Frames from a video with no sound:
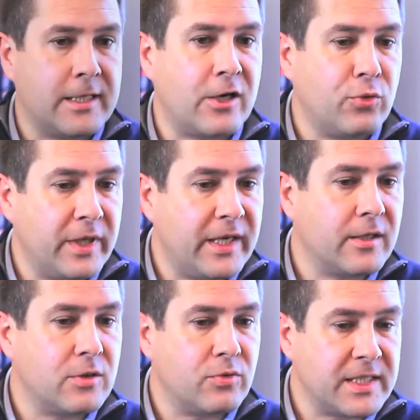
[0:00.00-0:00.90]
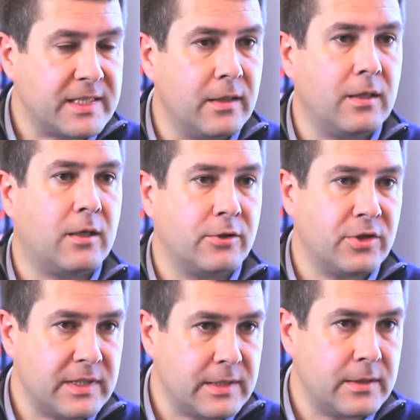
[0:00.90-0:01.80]
now we can address the
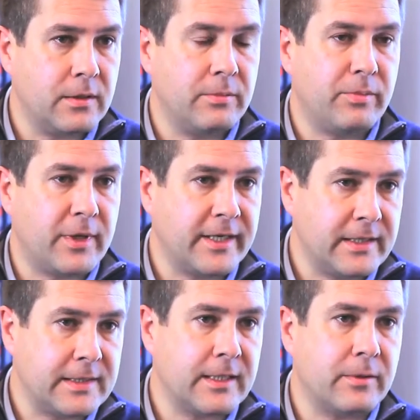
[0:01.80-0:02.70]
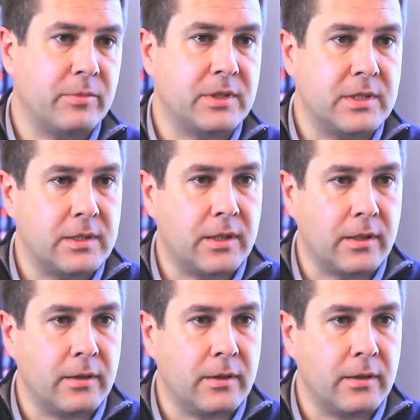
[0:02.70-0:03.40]
largest market segment